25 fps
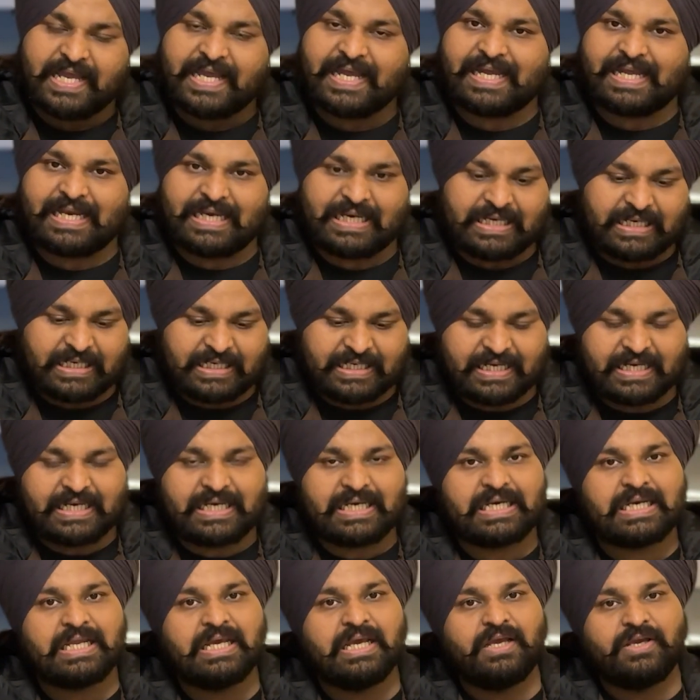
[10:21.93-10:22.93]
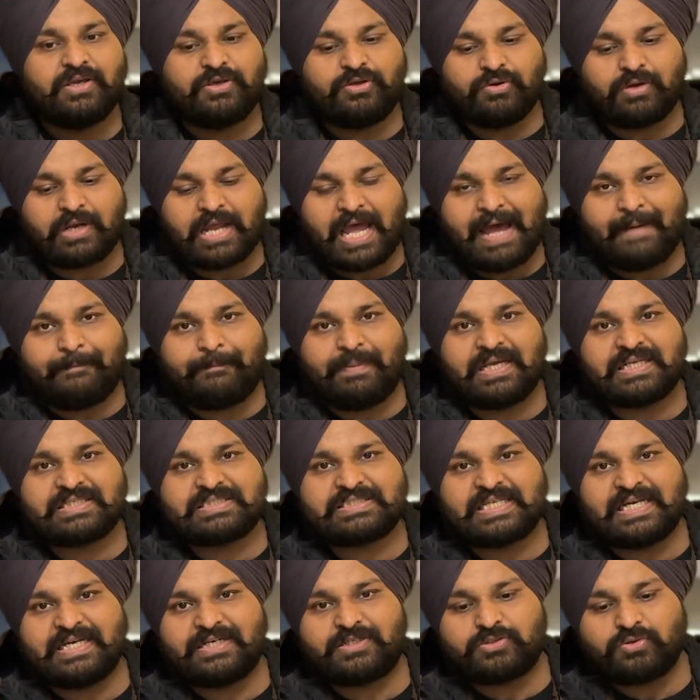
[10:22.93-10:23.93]
And then your app is
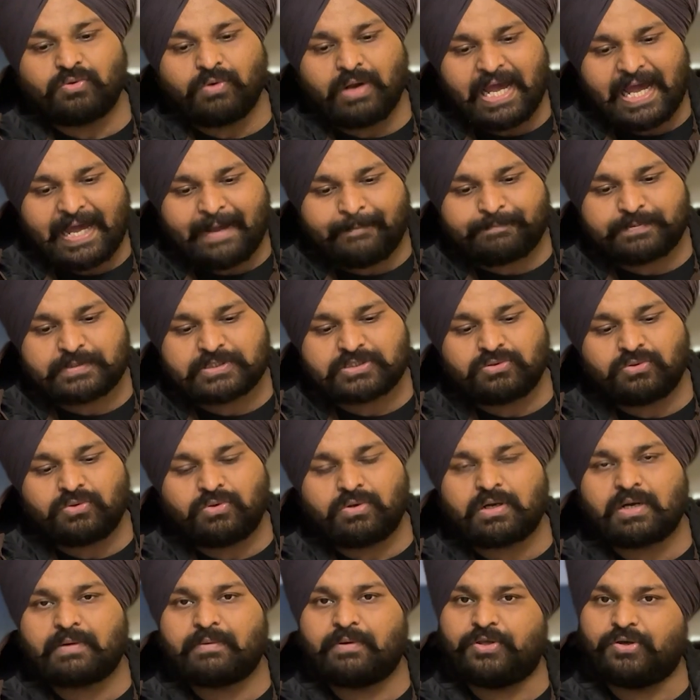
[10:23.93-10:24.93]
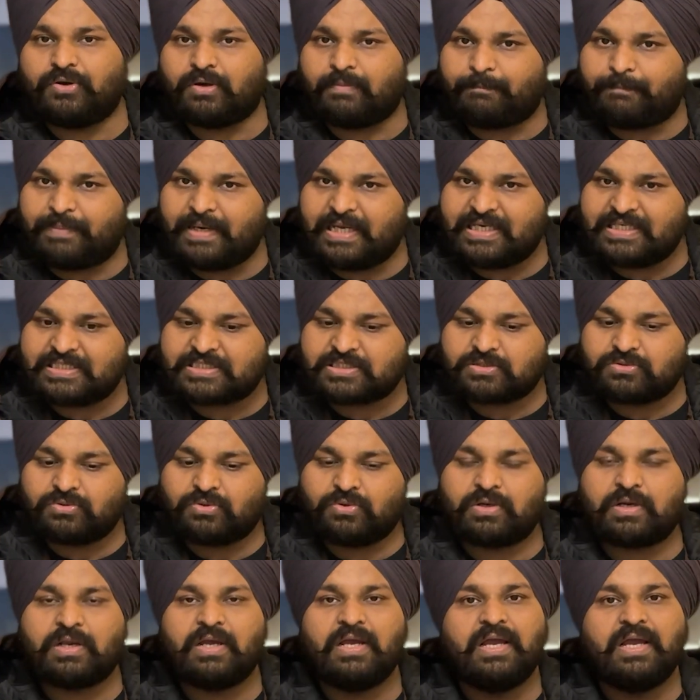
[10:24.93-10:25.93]
sent to App Store, your Play Store.